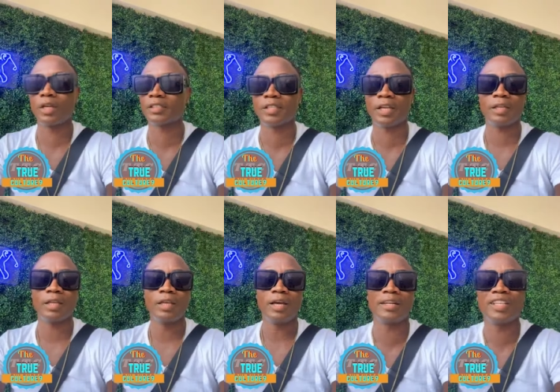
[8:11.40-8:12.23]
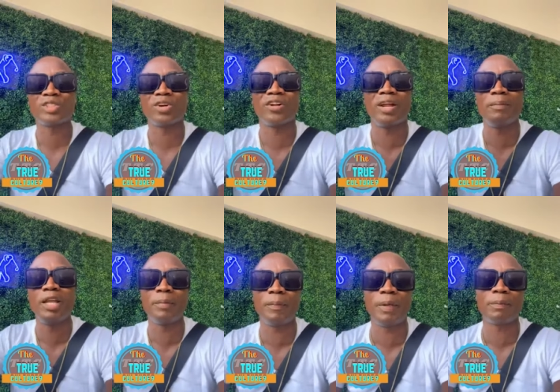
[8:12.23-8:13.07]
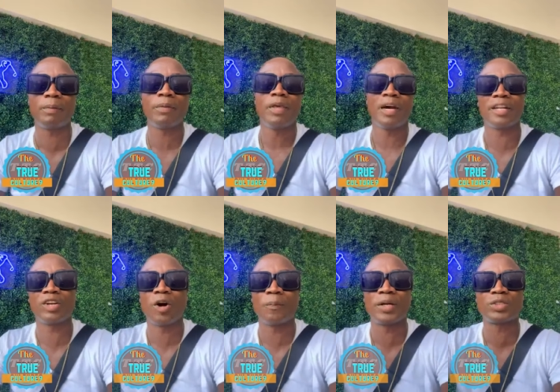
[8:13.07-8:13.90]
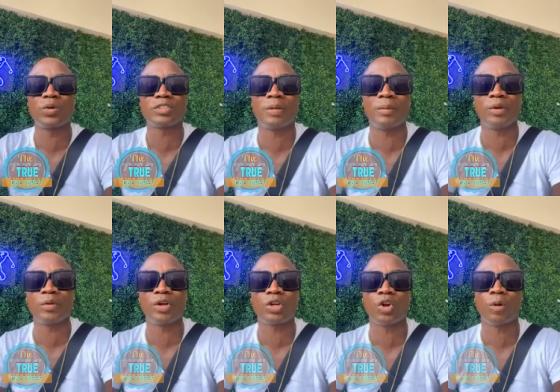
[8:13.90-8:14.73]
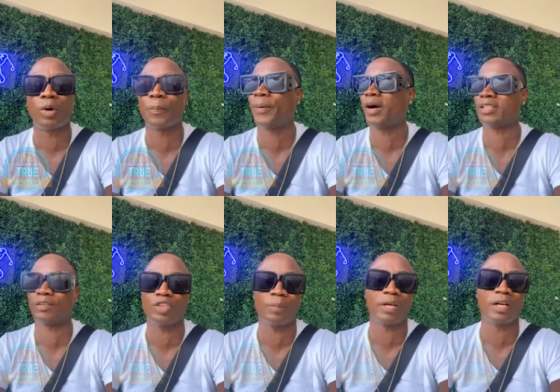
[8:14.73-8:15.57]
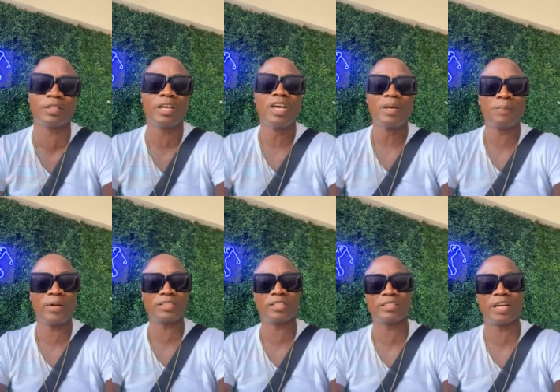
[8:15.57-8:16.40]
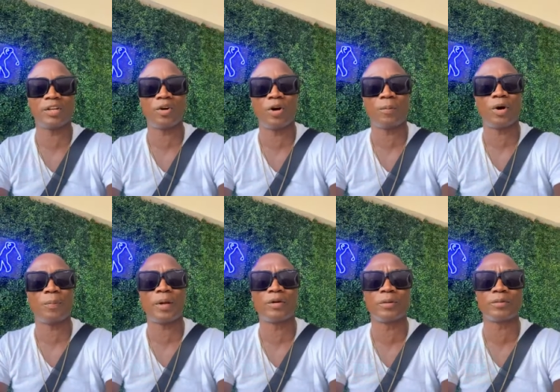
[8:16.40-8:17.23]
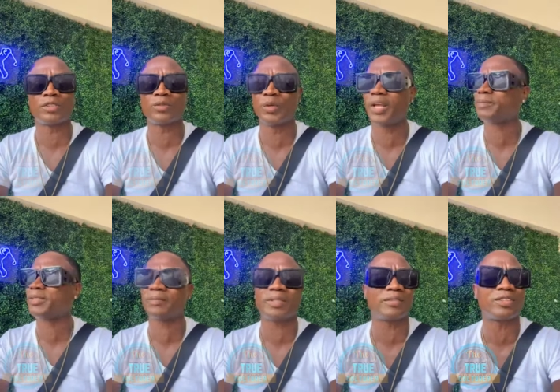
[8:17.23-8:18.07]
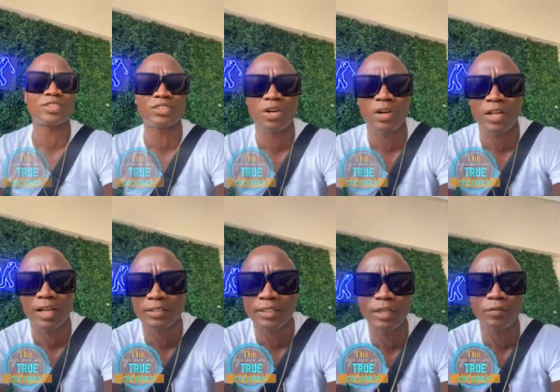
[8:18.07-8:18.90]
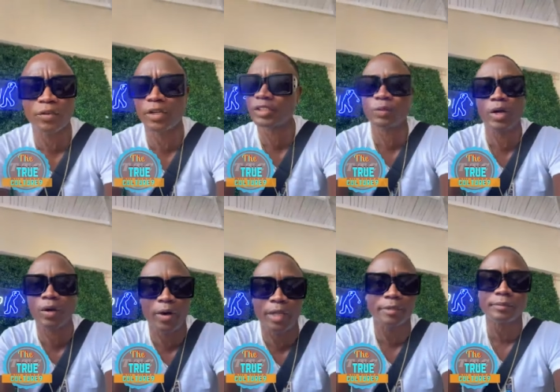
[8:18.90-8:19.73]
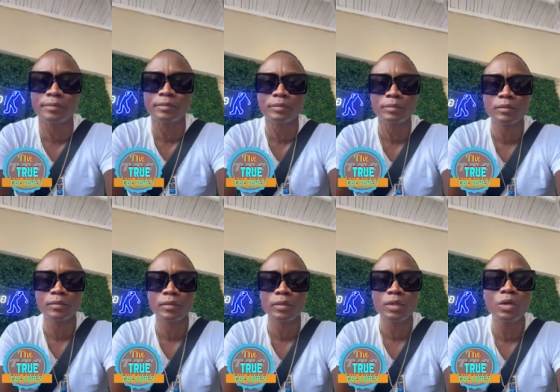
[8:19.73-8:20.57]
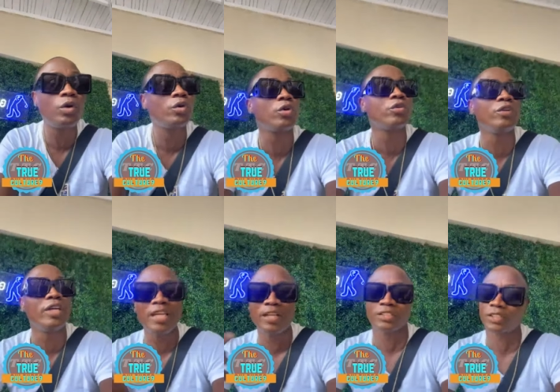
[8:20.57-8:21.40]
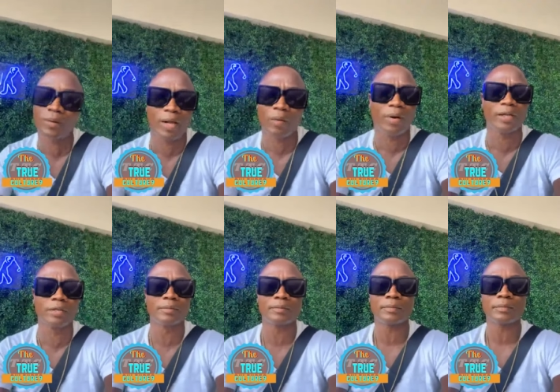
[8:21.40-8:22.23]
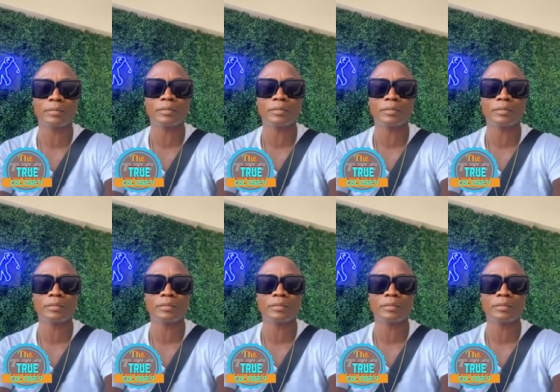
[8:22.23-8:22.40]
You know, see that? And then turn on and blame the people. And then come on social media, no club, but part of Jamaica places are now up, up and running. Who them say to suck ourselves? We don't see what I want. We don't really not see what I want.